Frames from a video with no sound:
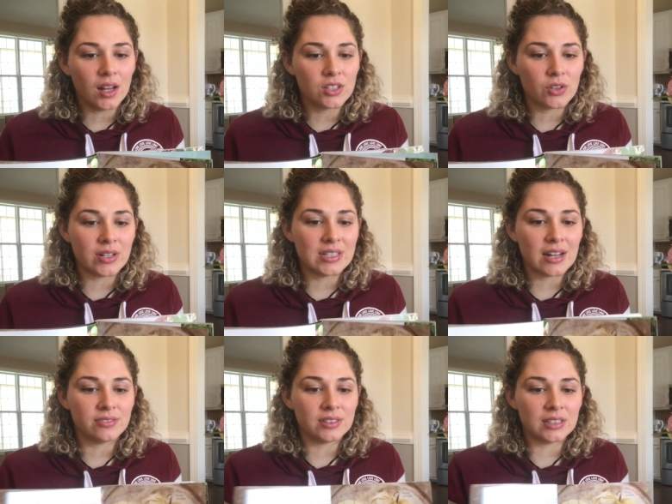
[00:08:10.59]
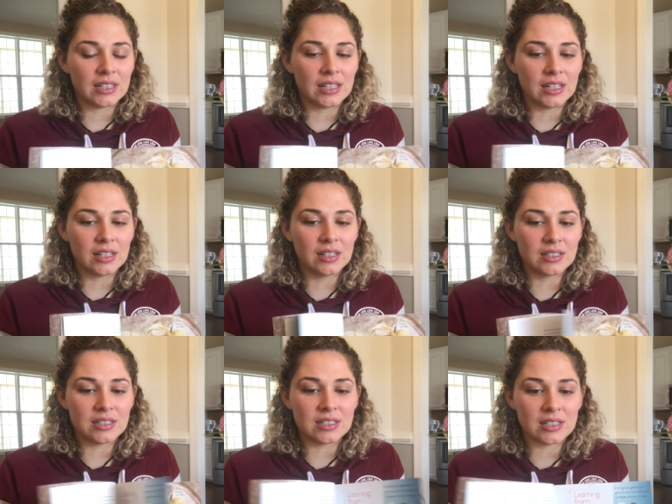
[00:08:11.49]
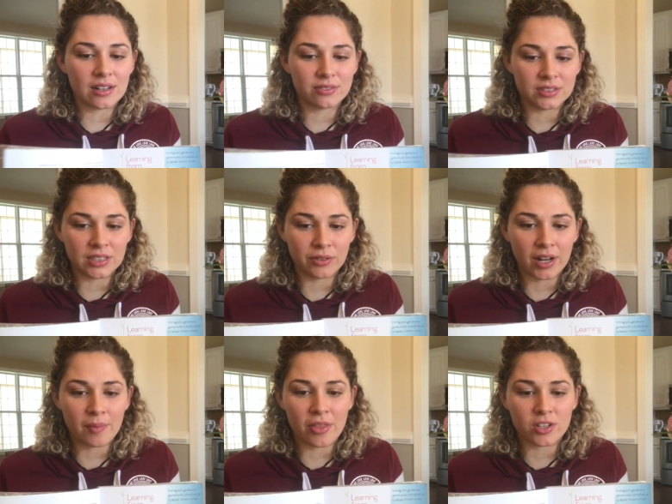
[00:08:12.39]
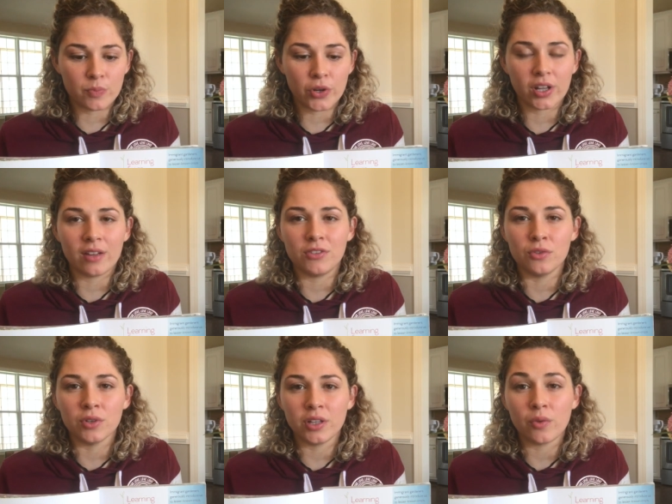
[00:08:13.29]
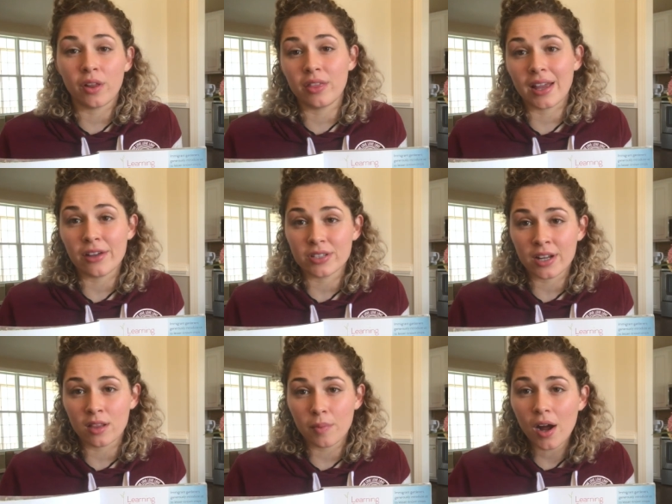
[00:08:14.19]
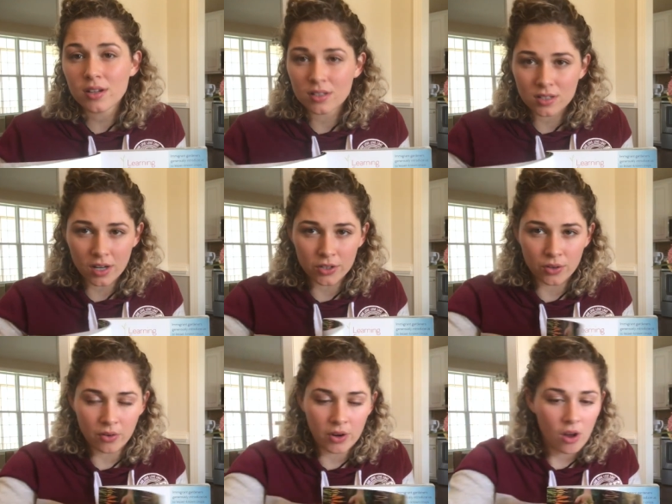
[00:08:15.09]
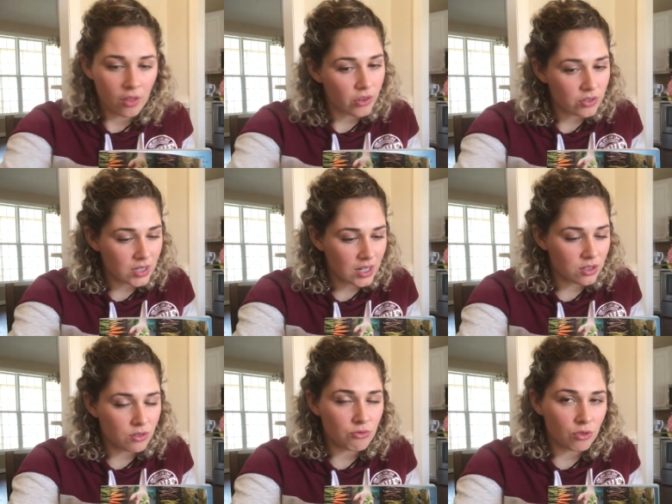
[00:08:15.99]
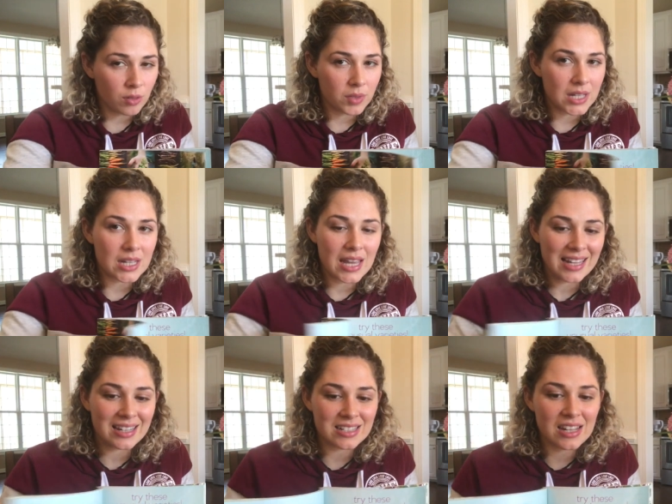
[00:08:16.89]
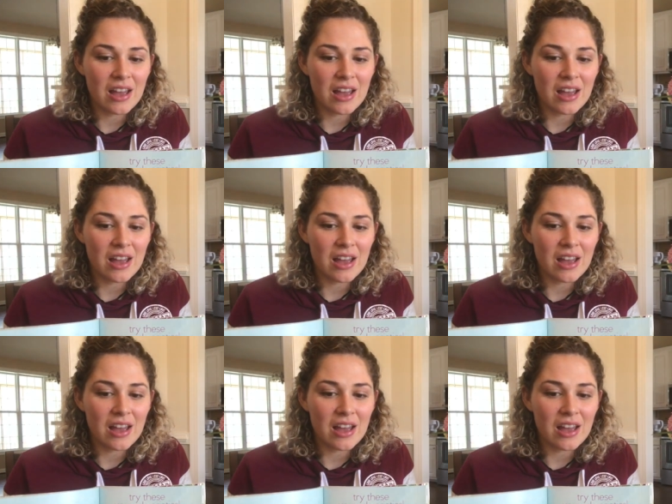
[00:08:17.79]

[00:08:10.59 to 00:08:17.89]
So I definitely recommend this book if you really want to think outside of the box and start growing all those things you normally can't